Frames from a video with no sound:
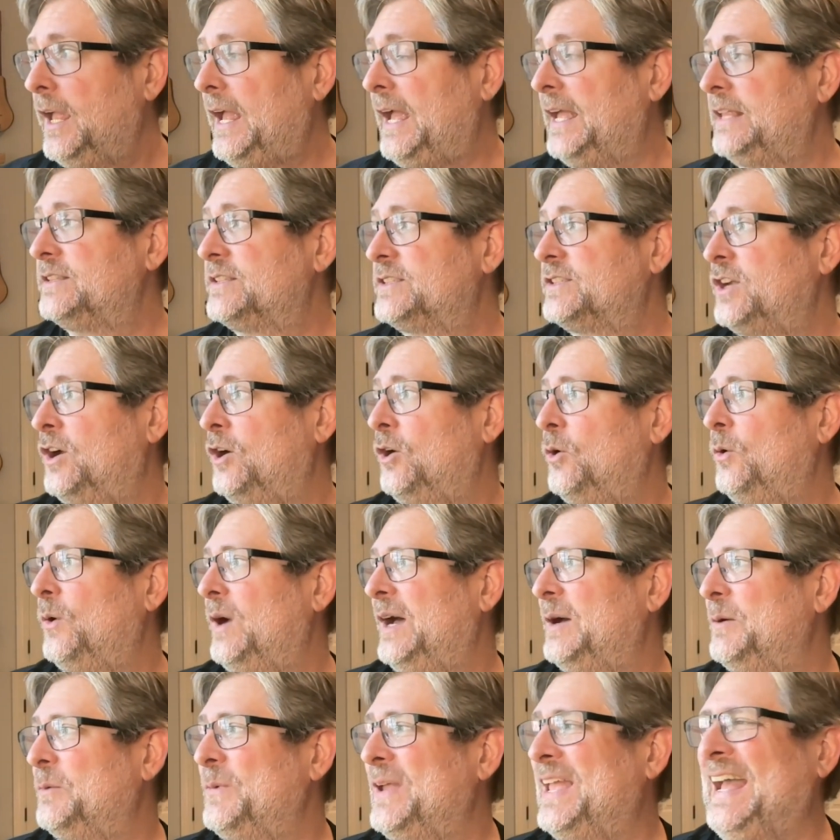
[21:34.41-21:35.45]
And
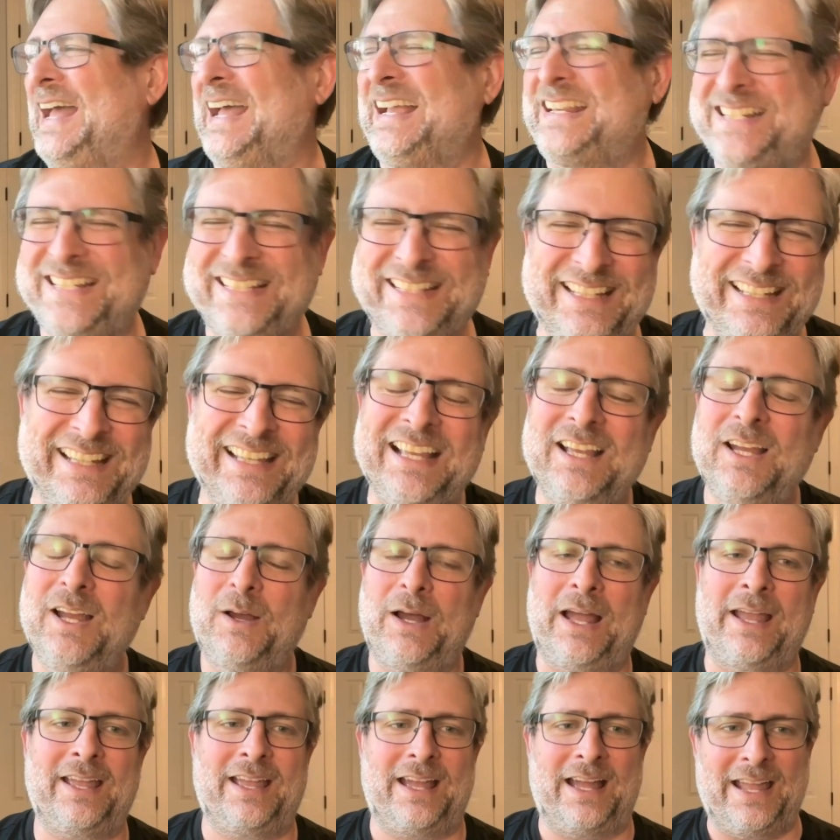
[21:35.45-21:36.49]
so we actually,
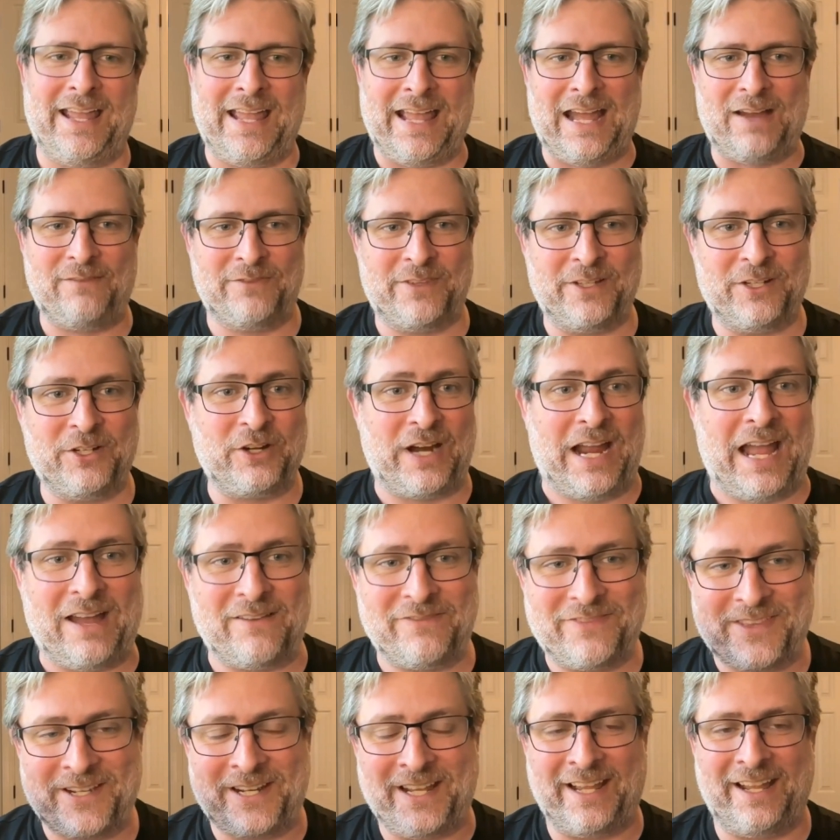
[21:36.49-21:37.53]
I have the
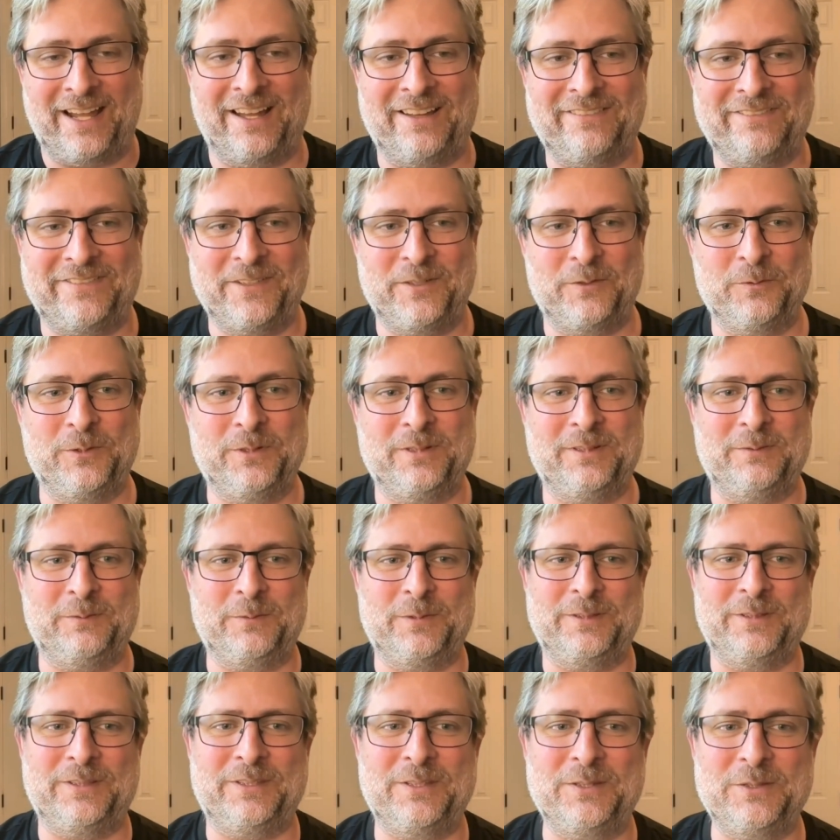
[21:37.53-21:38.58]
graph that I often
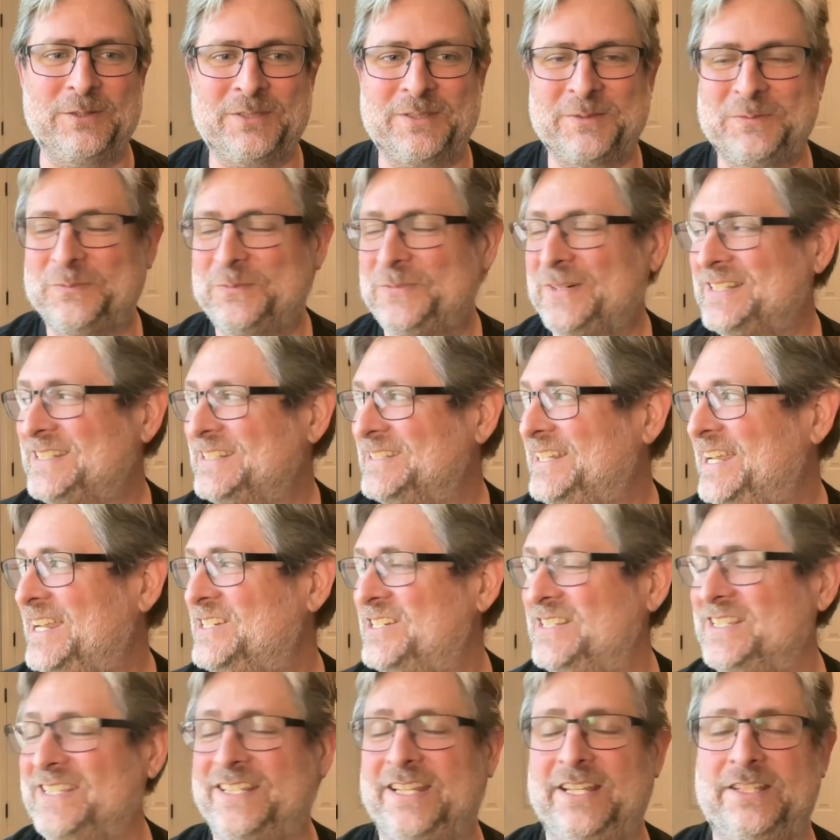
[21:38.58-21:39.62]
will use in
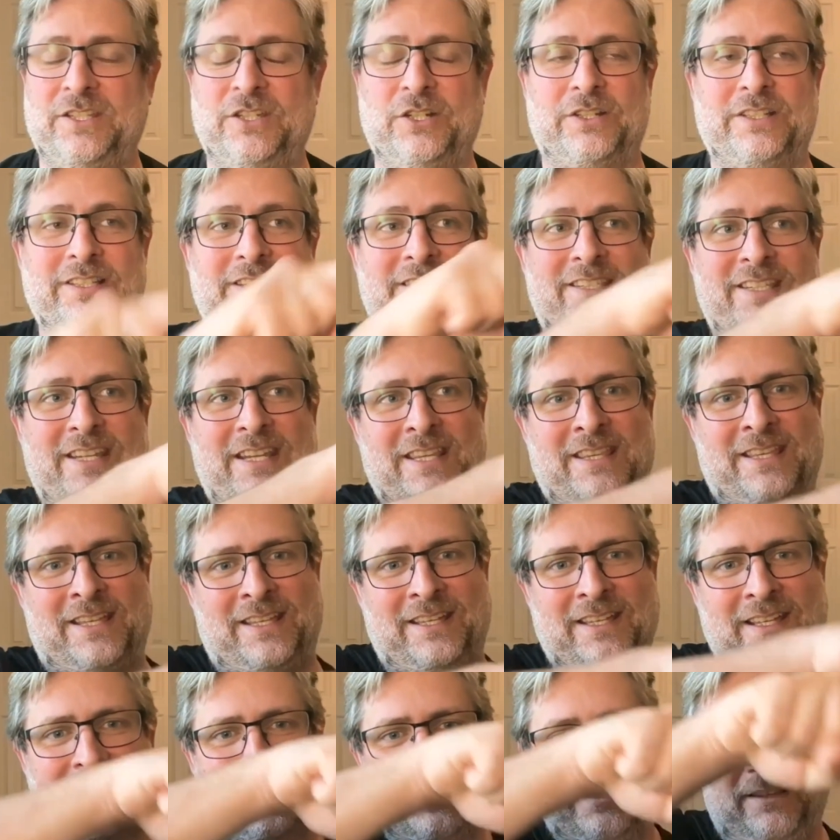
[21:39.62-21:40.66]
presentations, because you can see
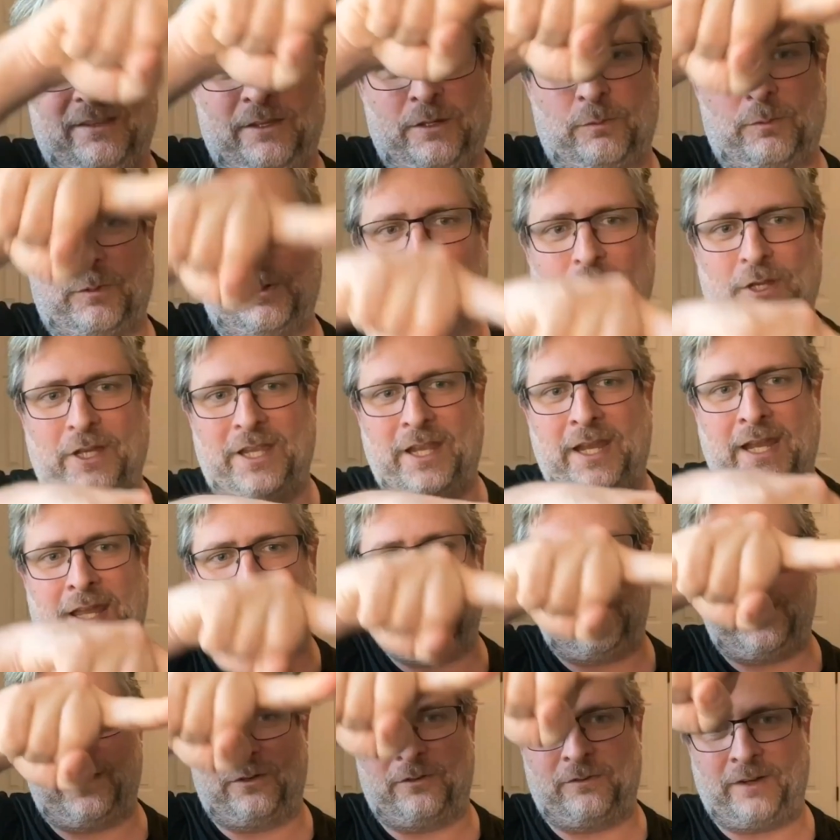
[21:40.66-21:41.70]
that you were looking
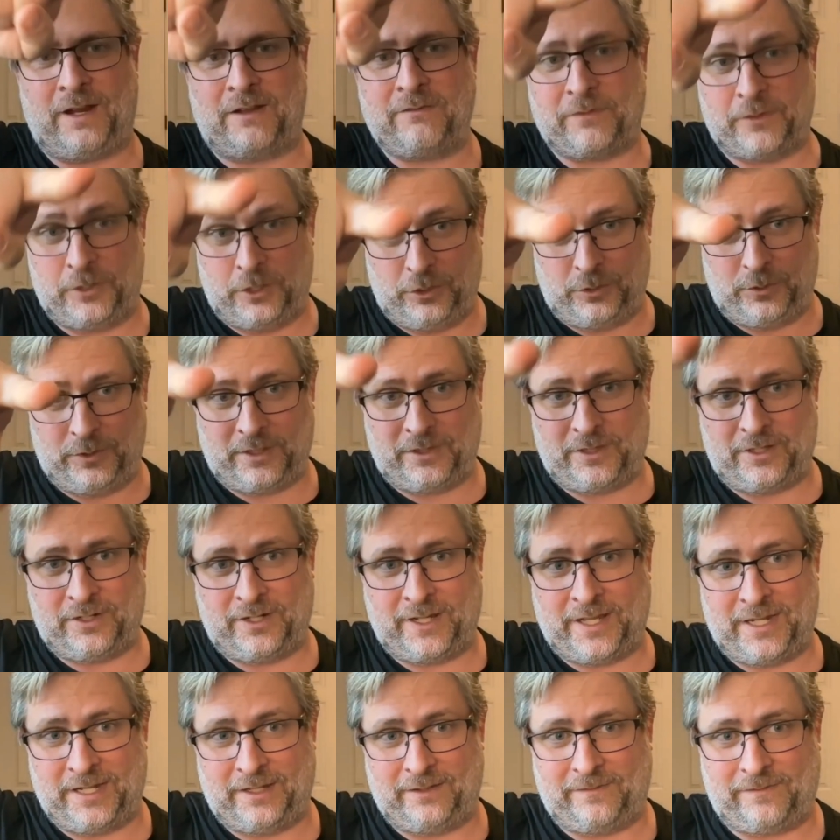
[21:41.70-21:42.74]
at their revenue that they're
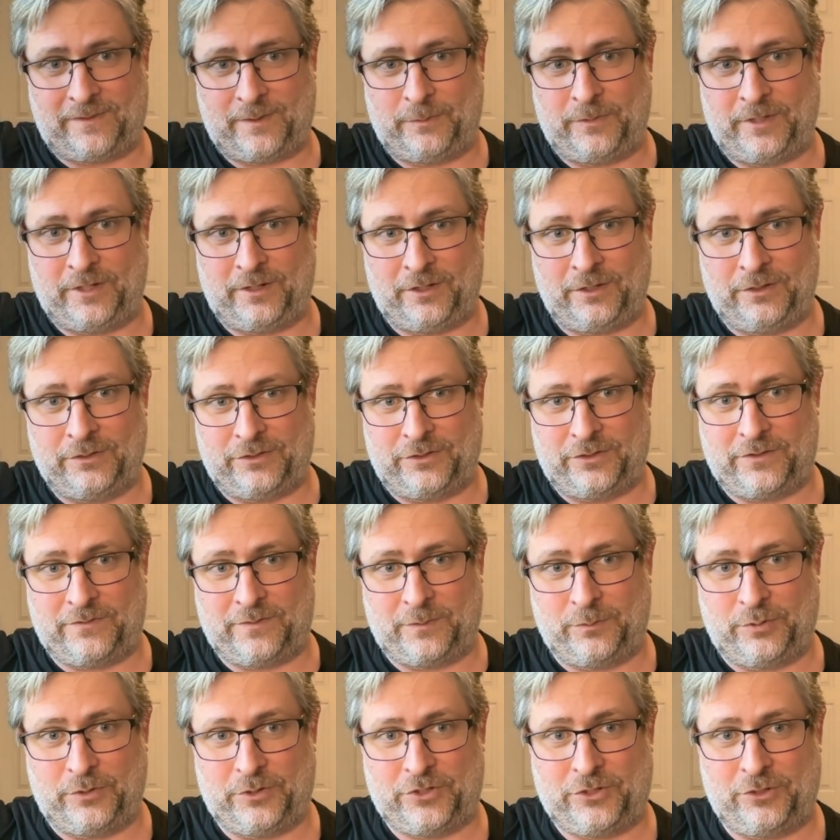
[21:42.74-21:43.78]
getting from their users
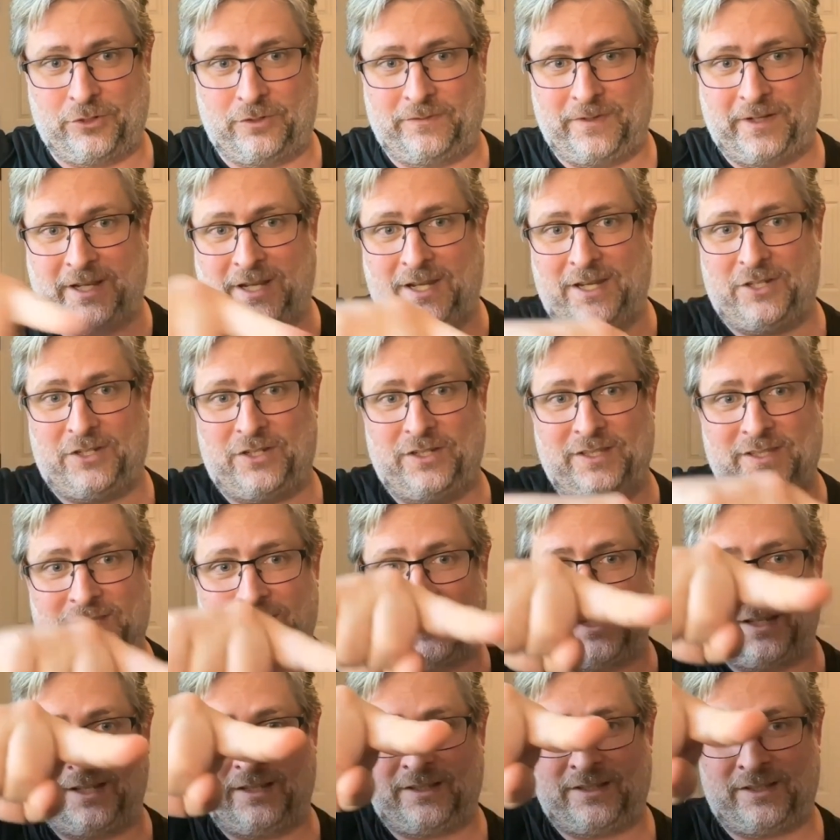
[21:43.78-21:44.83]
for push
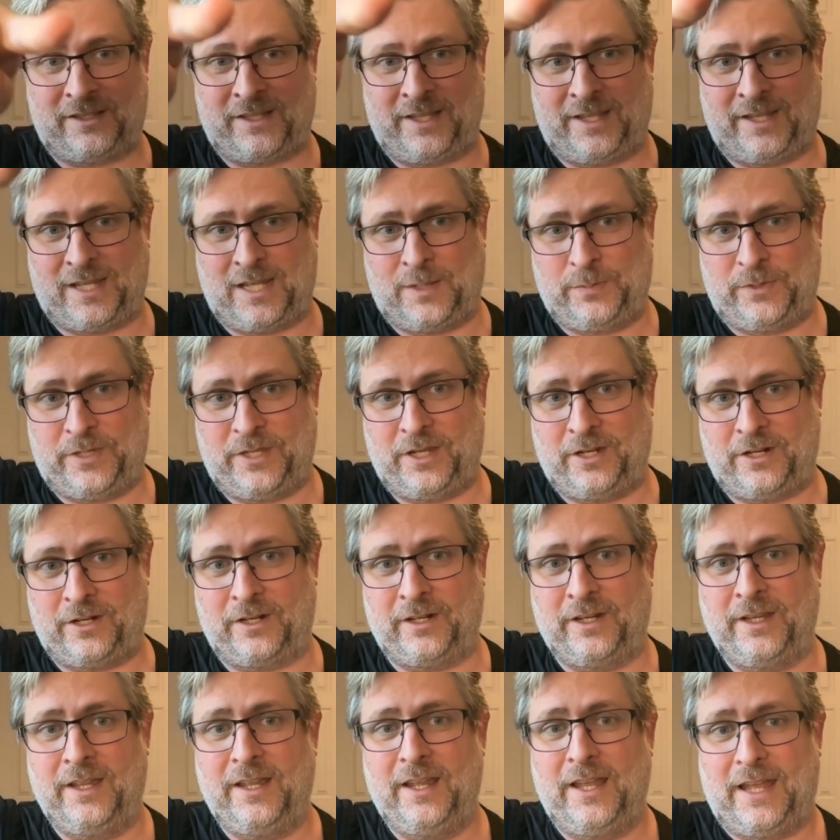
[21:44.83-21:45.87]
notifications. And it's like up
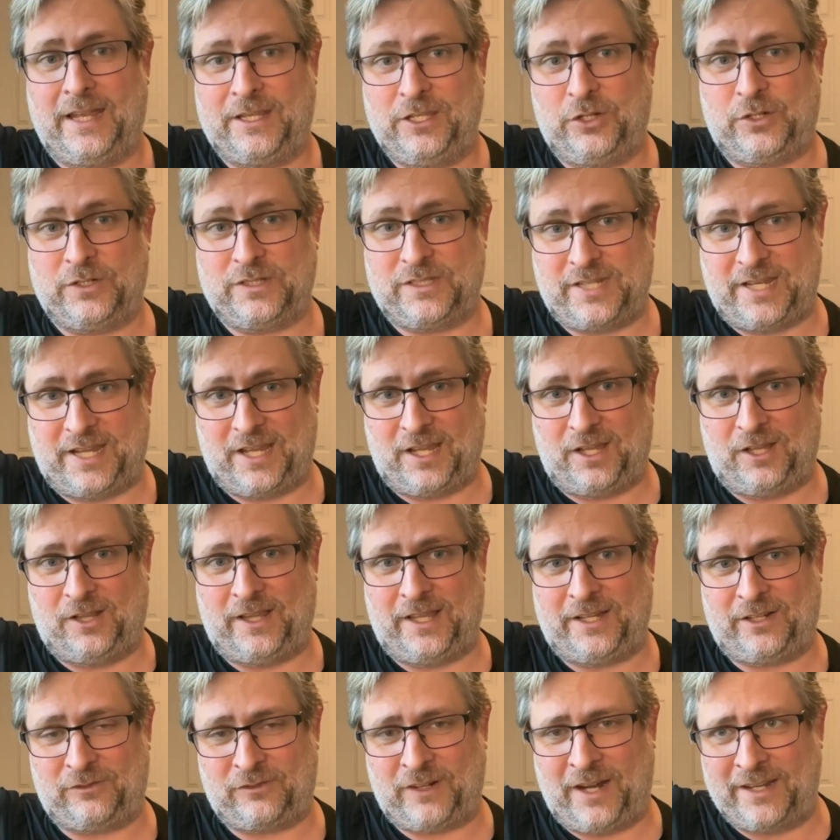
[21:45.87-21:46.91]
here, and you can tell
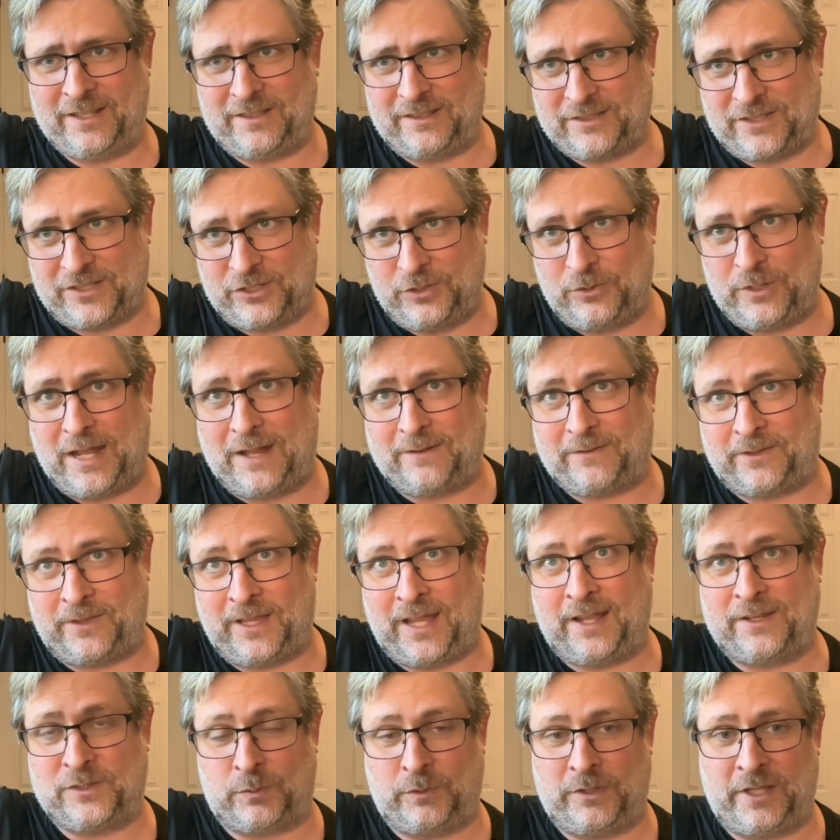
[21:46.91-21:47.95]
like right soon after
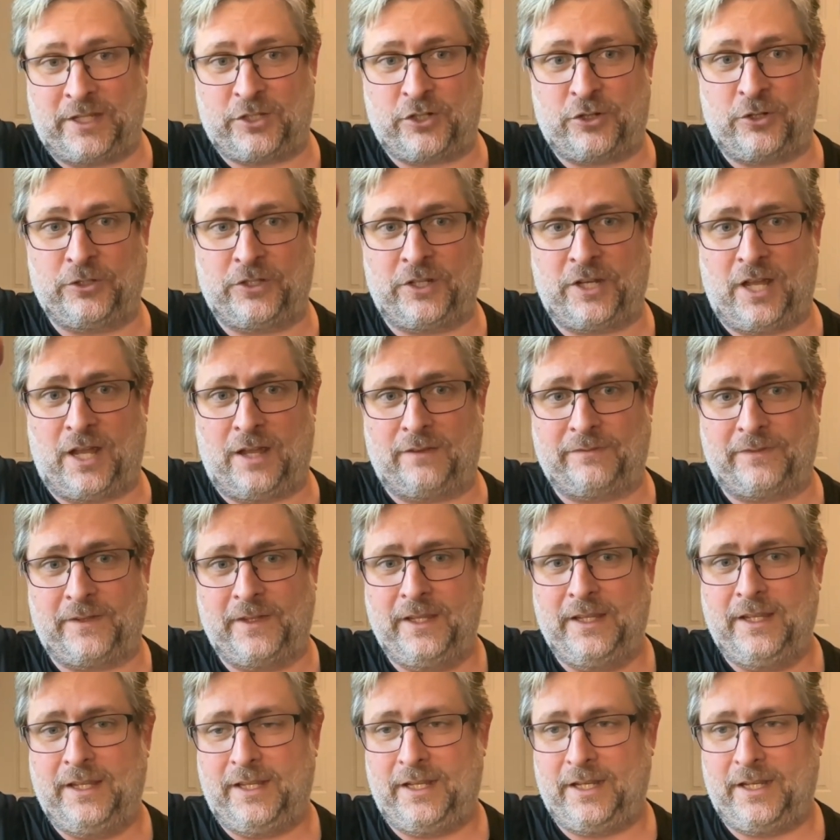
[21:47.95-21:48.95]
that is when they turned it off.